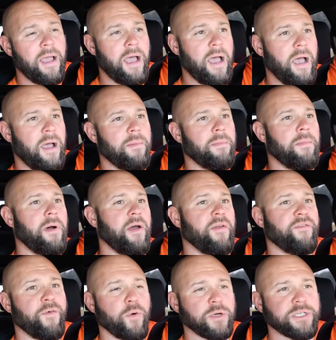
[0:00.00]

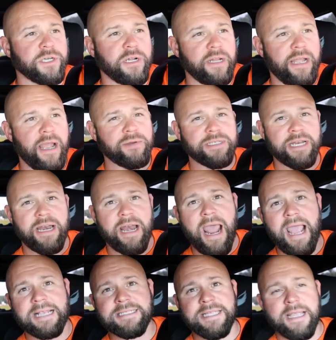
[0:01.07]
Unfortunately, I was in an
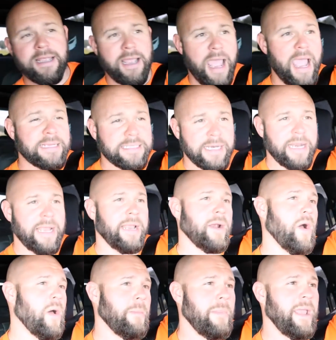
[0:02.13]

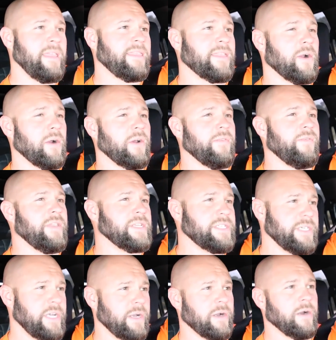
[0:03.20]
accident on May 3rd of
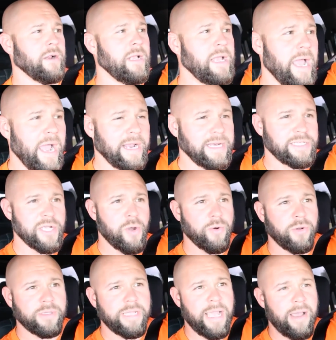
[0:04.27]
this year. I
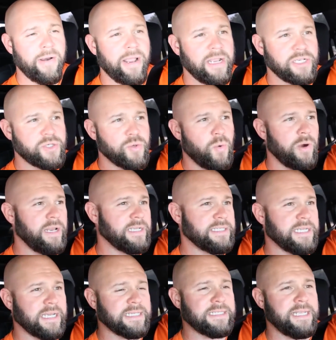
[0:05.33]
totaled out a
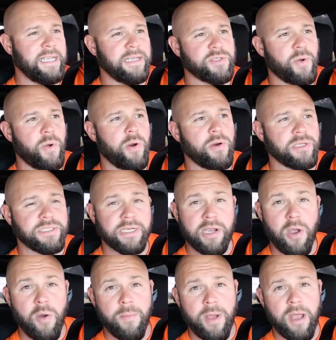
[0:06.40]
2016 Toyota
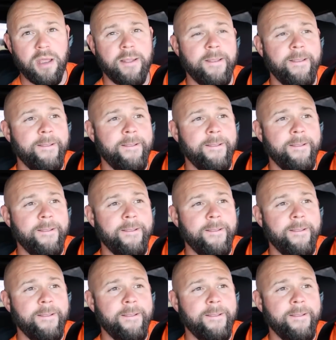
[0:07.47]
Tacoma.